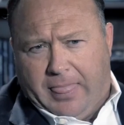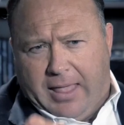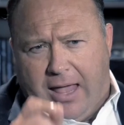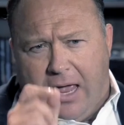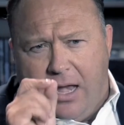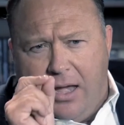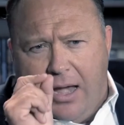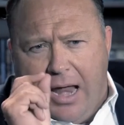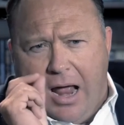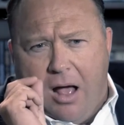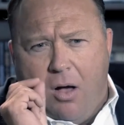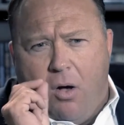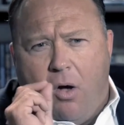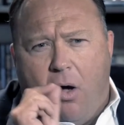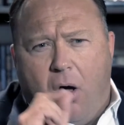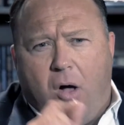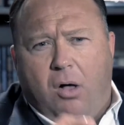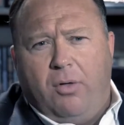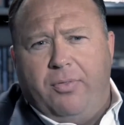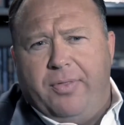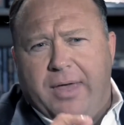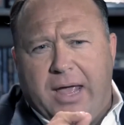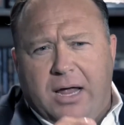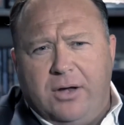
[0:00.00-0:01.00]
And now
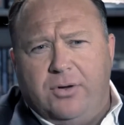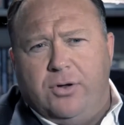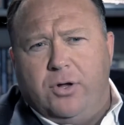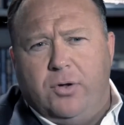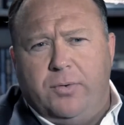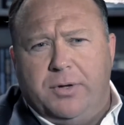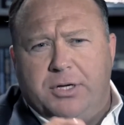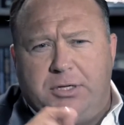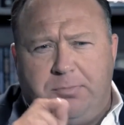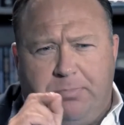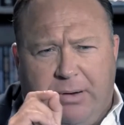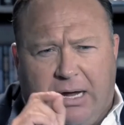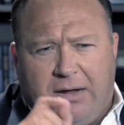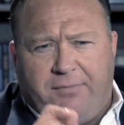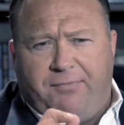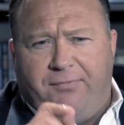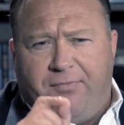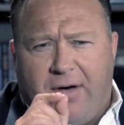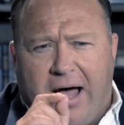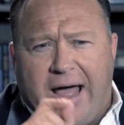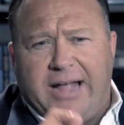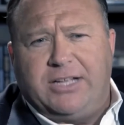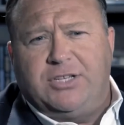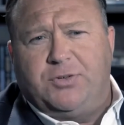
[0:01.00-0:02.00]
all they do is
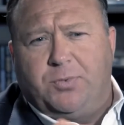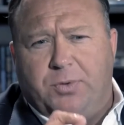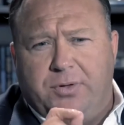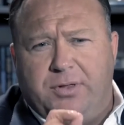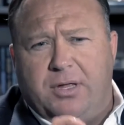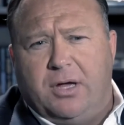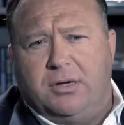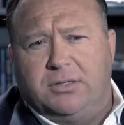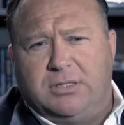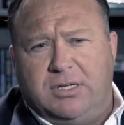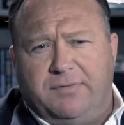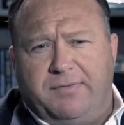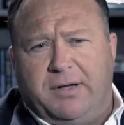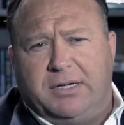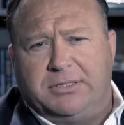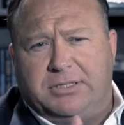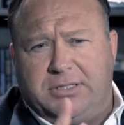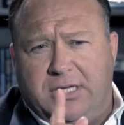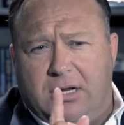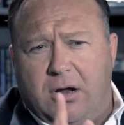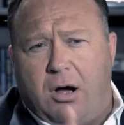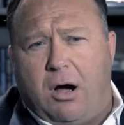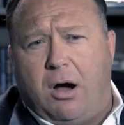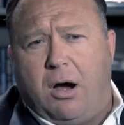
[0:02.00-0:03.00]
fights with those of us
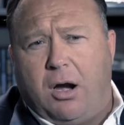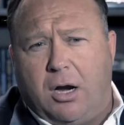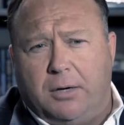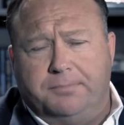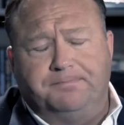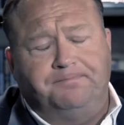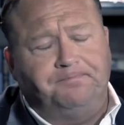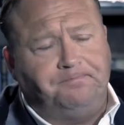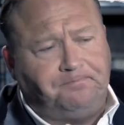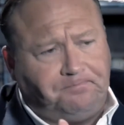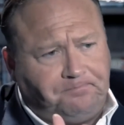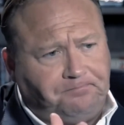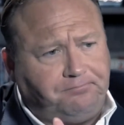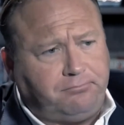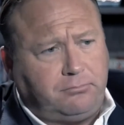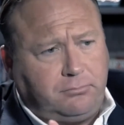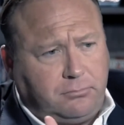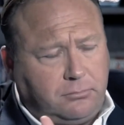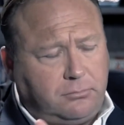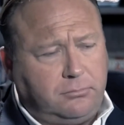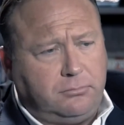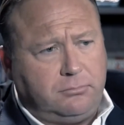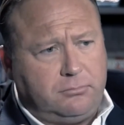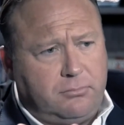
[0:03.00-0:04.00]
that are
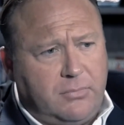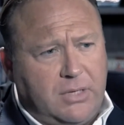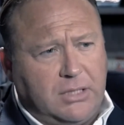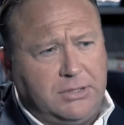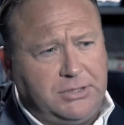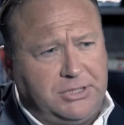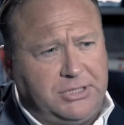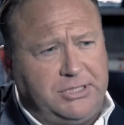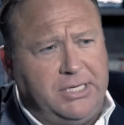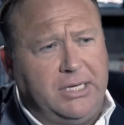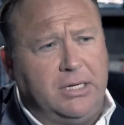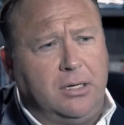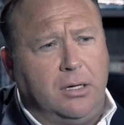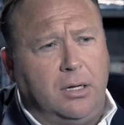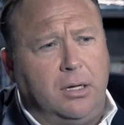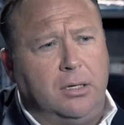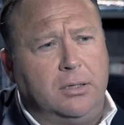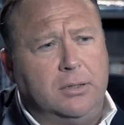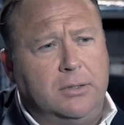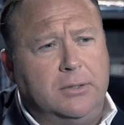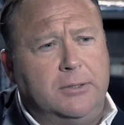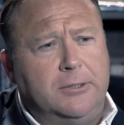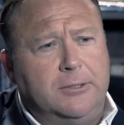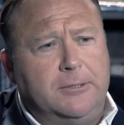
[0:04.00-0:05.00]

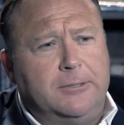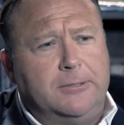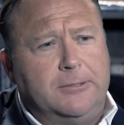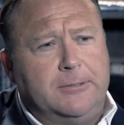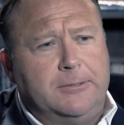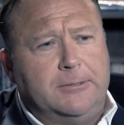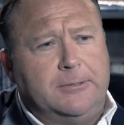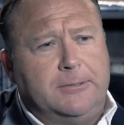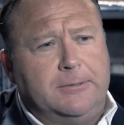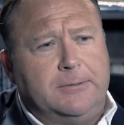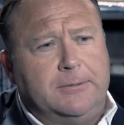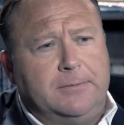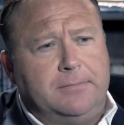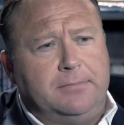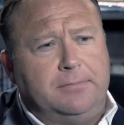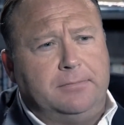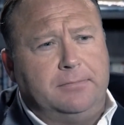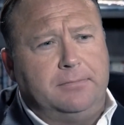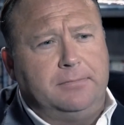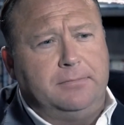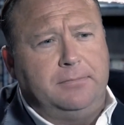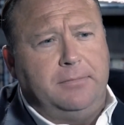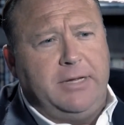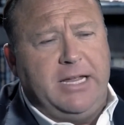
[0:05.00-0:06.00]
still
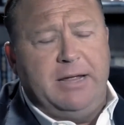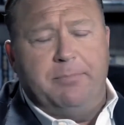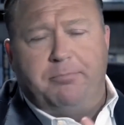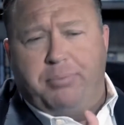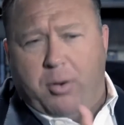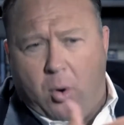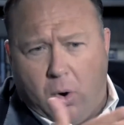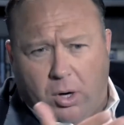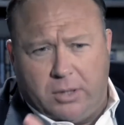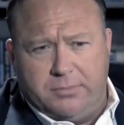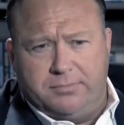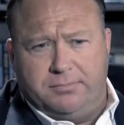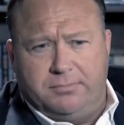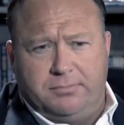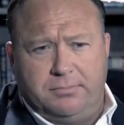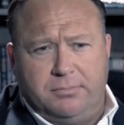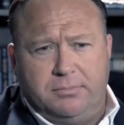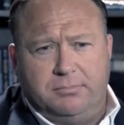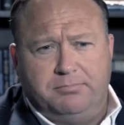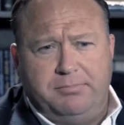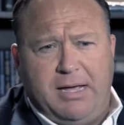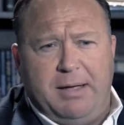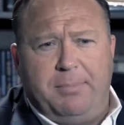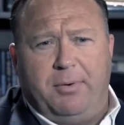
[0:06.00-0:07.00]
important,
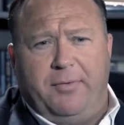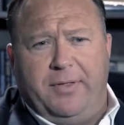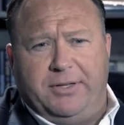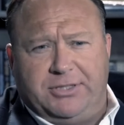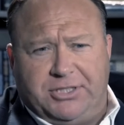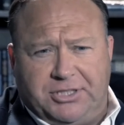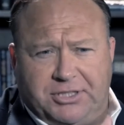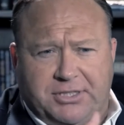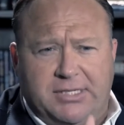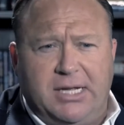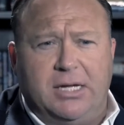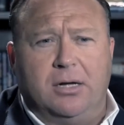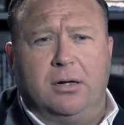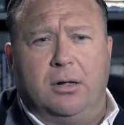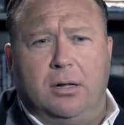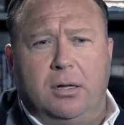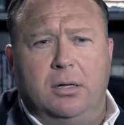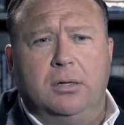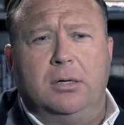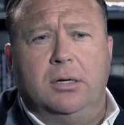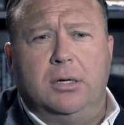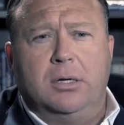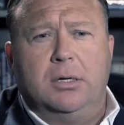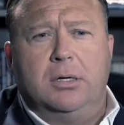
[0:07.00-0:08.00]
people that
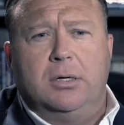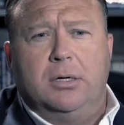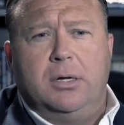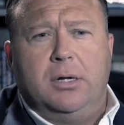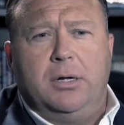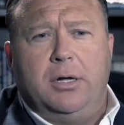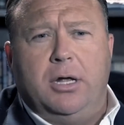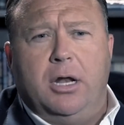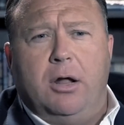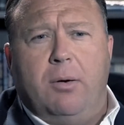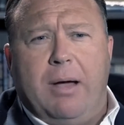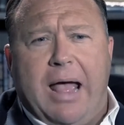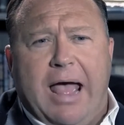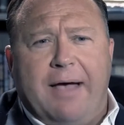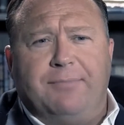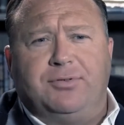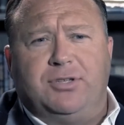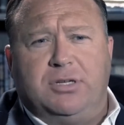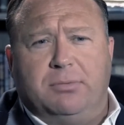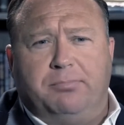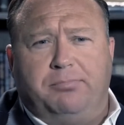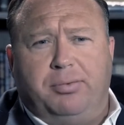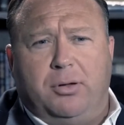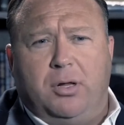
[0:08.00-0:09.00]
still, have
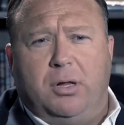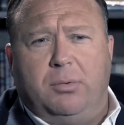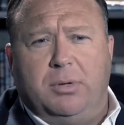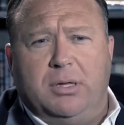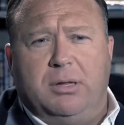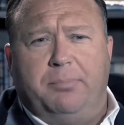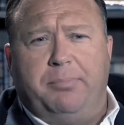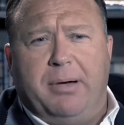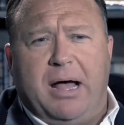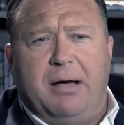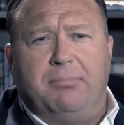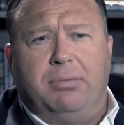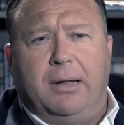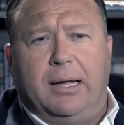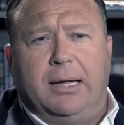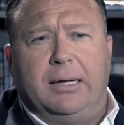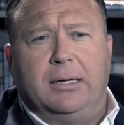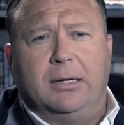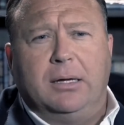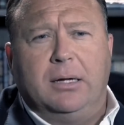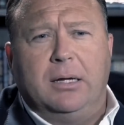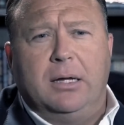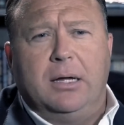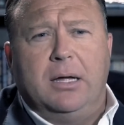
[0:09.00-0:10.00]
some pull with the
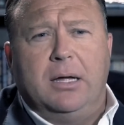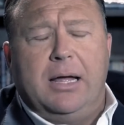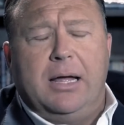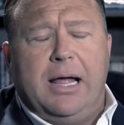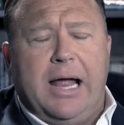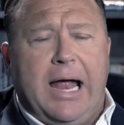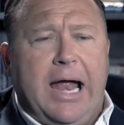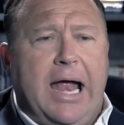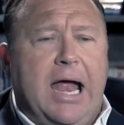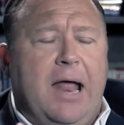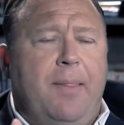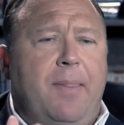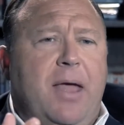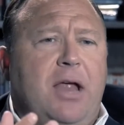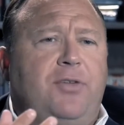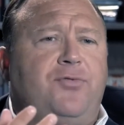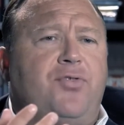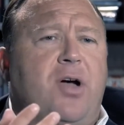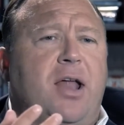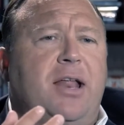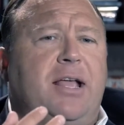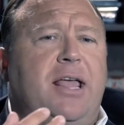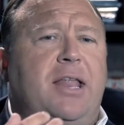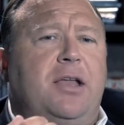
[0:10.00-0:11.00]
public. And they
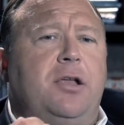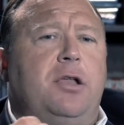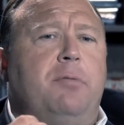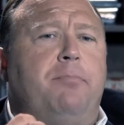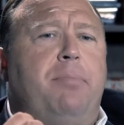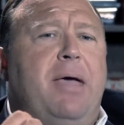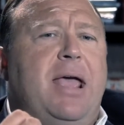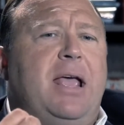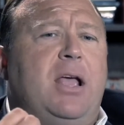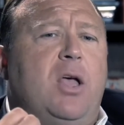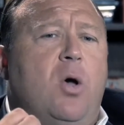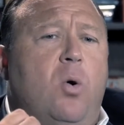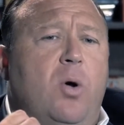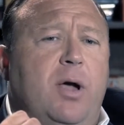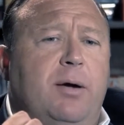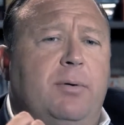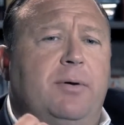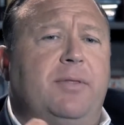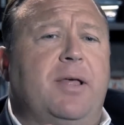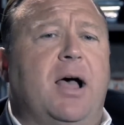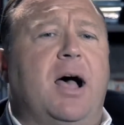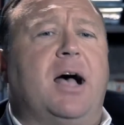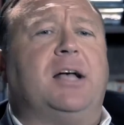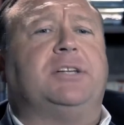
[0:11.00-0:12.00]
try to get a debate going
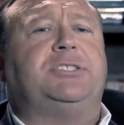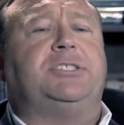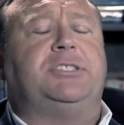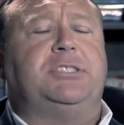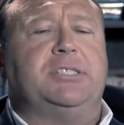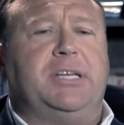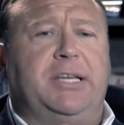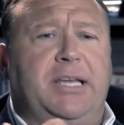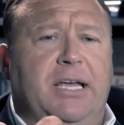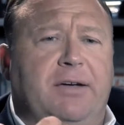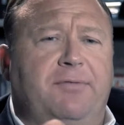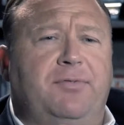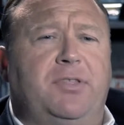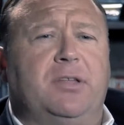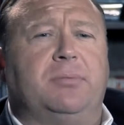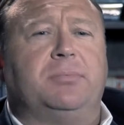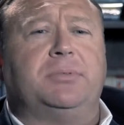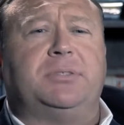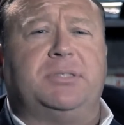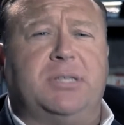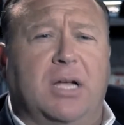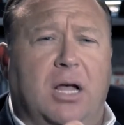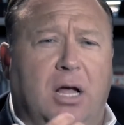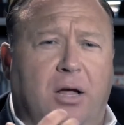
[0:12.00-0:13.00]
with us to give
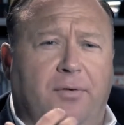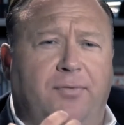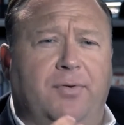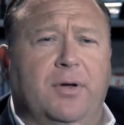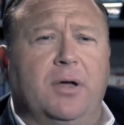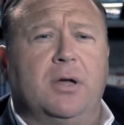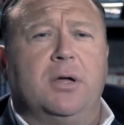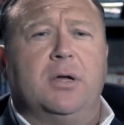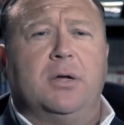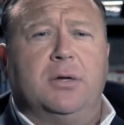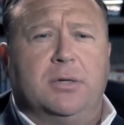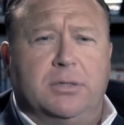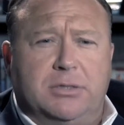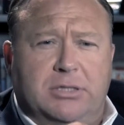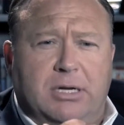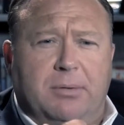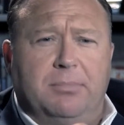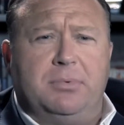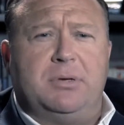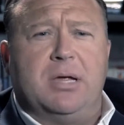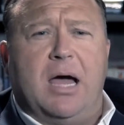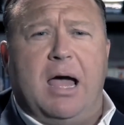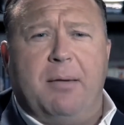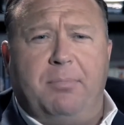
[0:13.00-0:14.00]
themselves
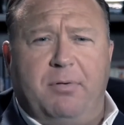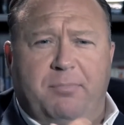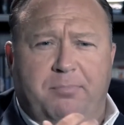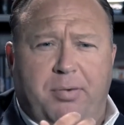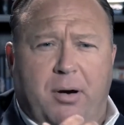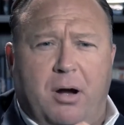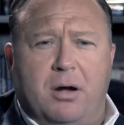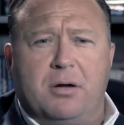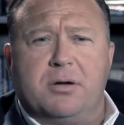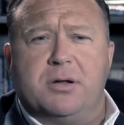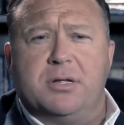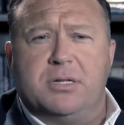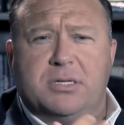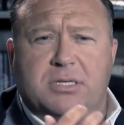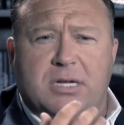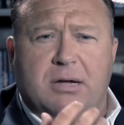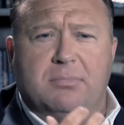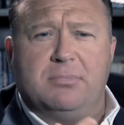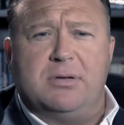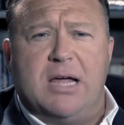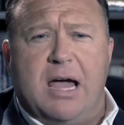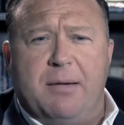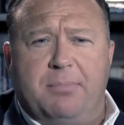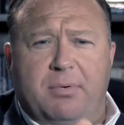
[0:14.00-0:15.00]
some type of pertinence,
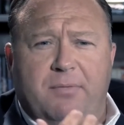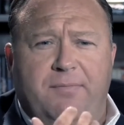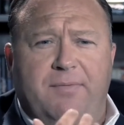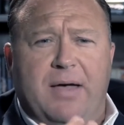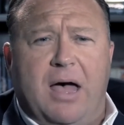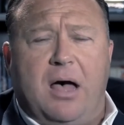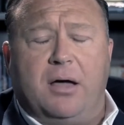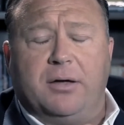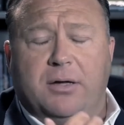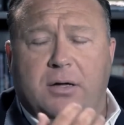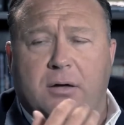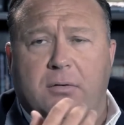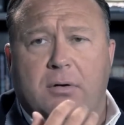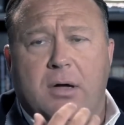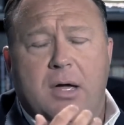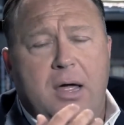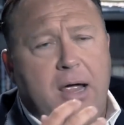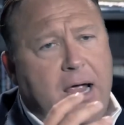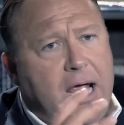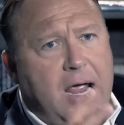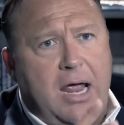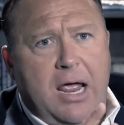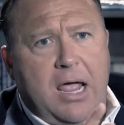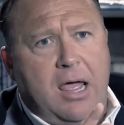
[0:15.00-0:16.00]
some type of value.
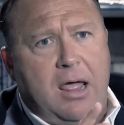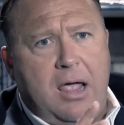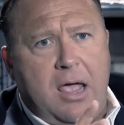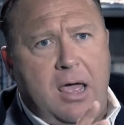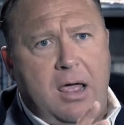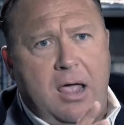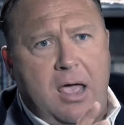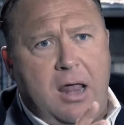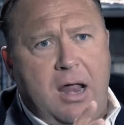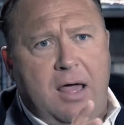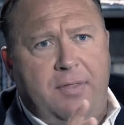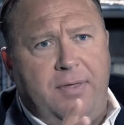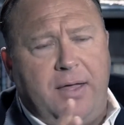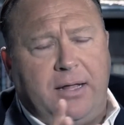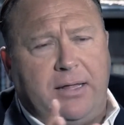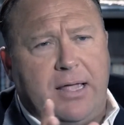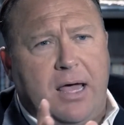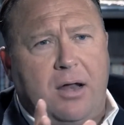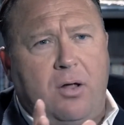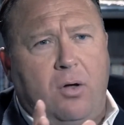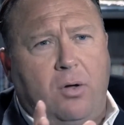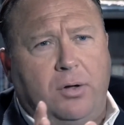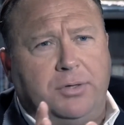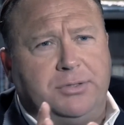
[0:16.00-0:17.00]
And I think
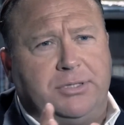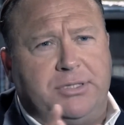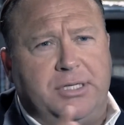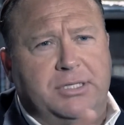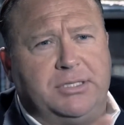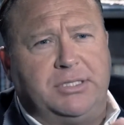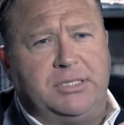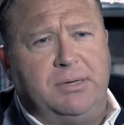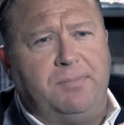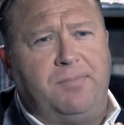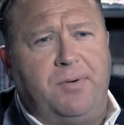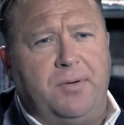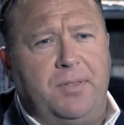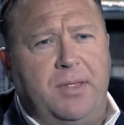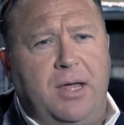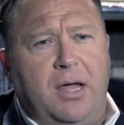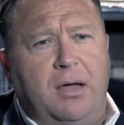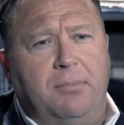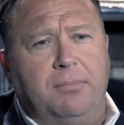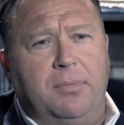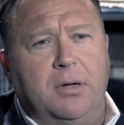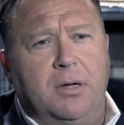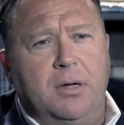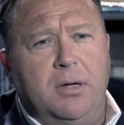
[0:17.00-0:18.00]
that whole system for
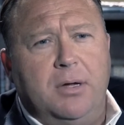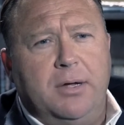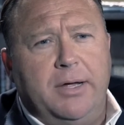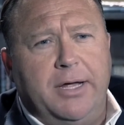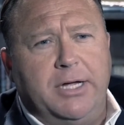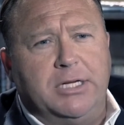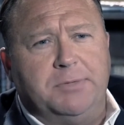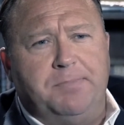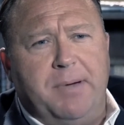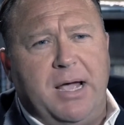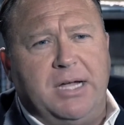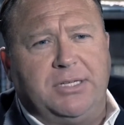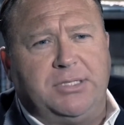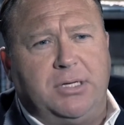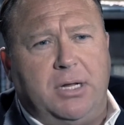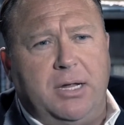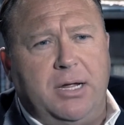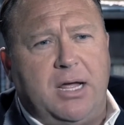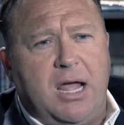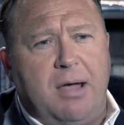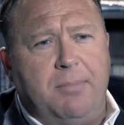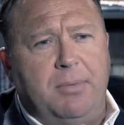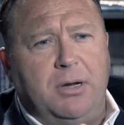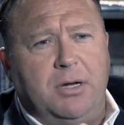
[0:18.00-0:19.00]
them is
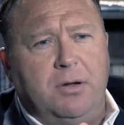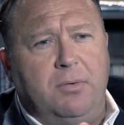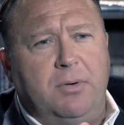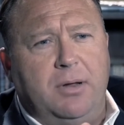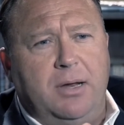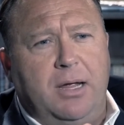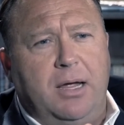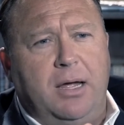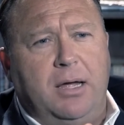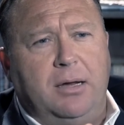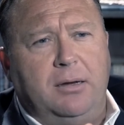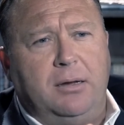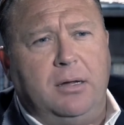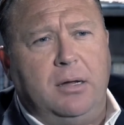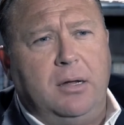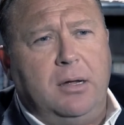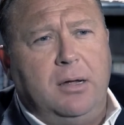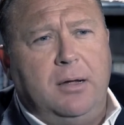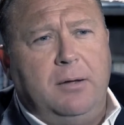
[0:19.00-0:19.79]
basically coming to an end.